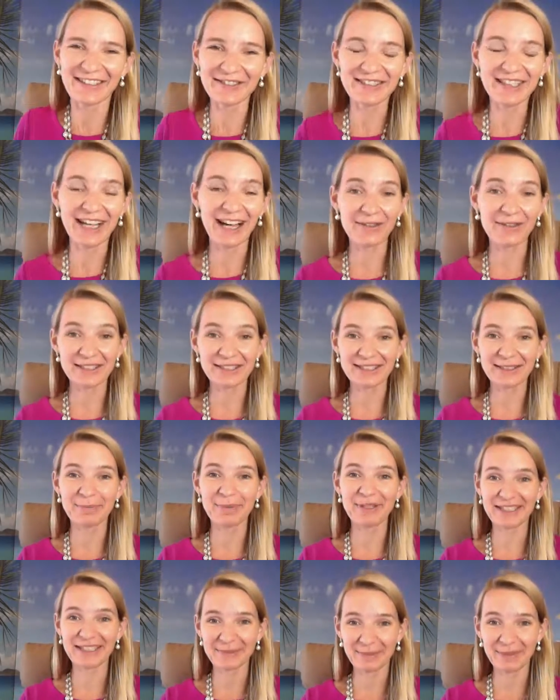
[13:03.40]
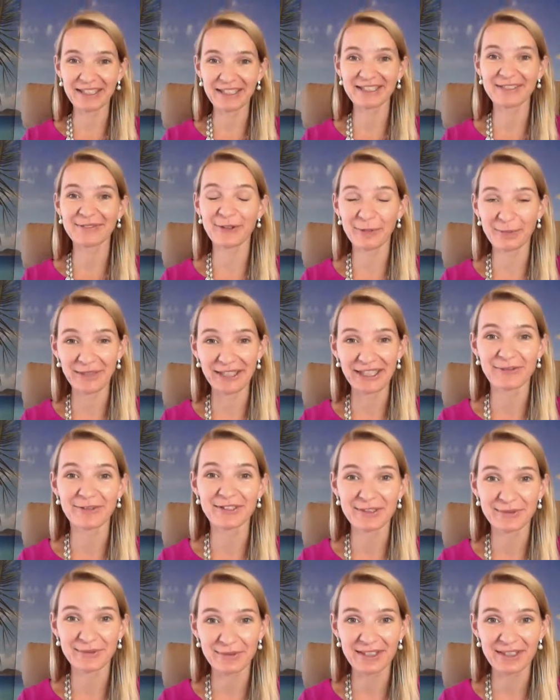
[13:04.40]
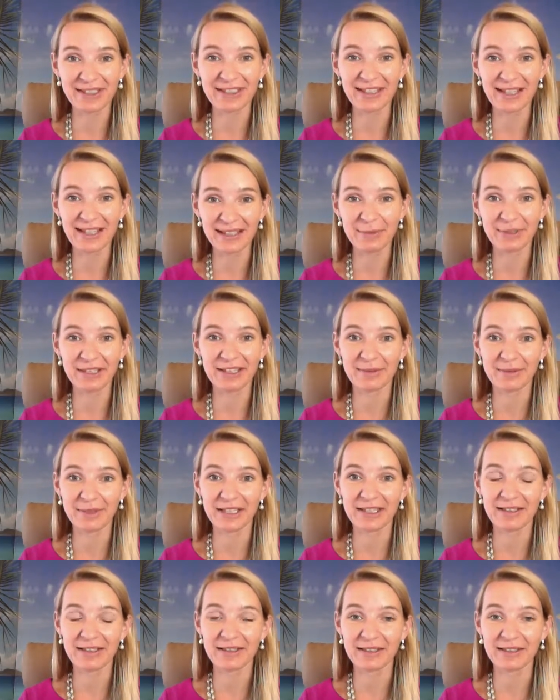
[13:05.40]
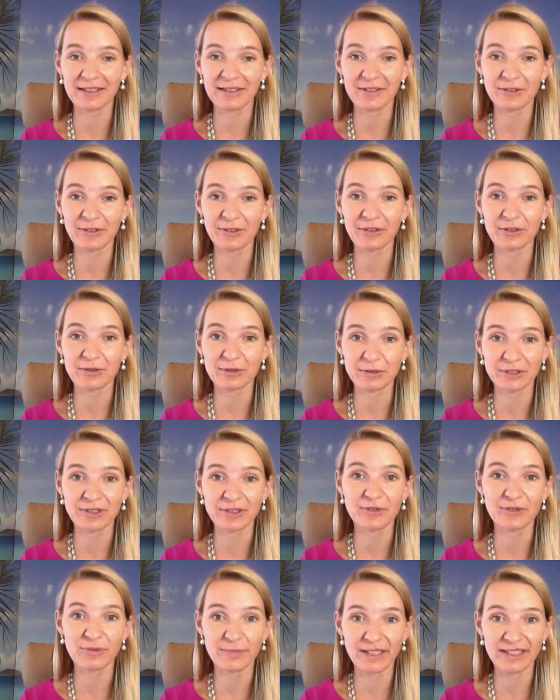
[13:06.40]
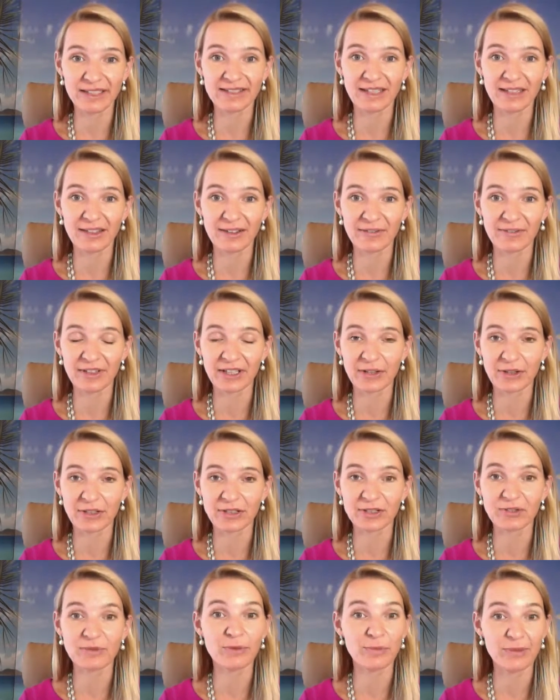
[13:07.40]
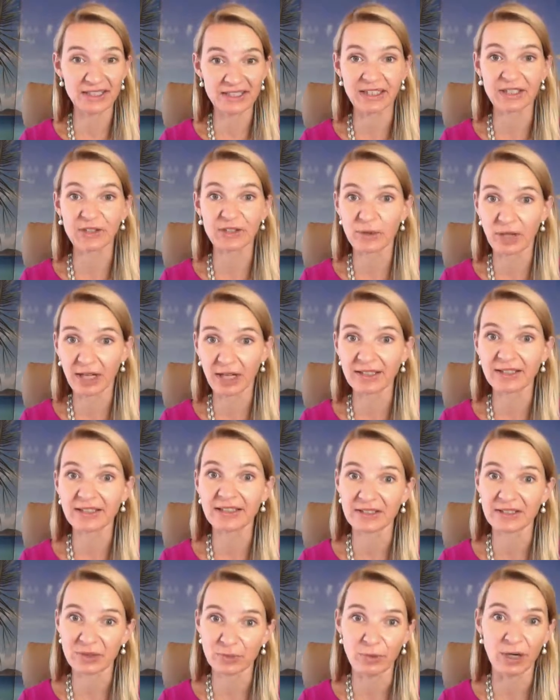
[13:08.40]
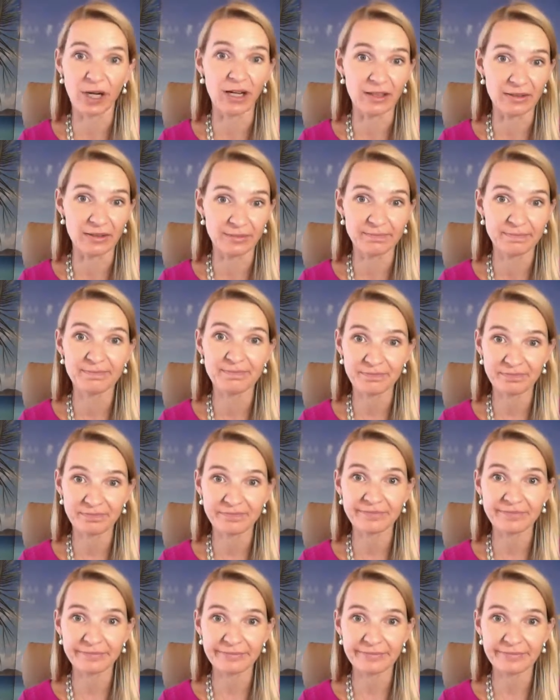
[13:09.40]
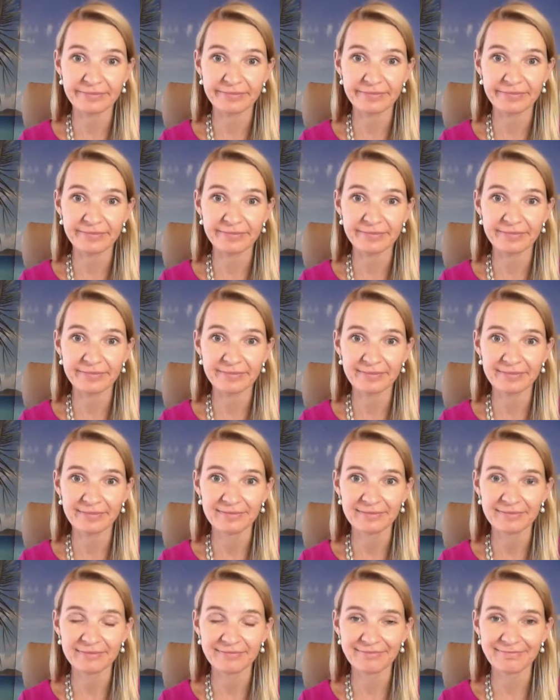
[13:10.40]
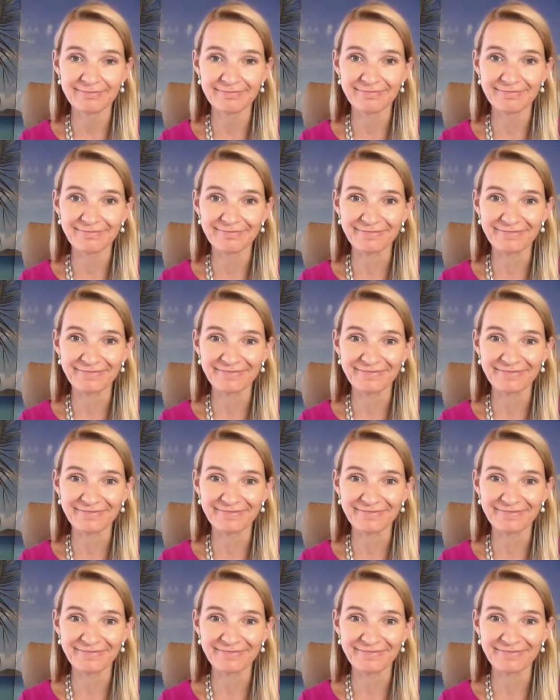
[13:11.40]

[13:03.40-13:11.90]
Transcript: that was the biggest piece for me, was really like becoming in congruence with myself and also with my sexuality as well. All right. I got to weigh in with the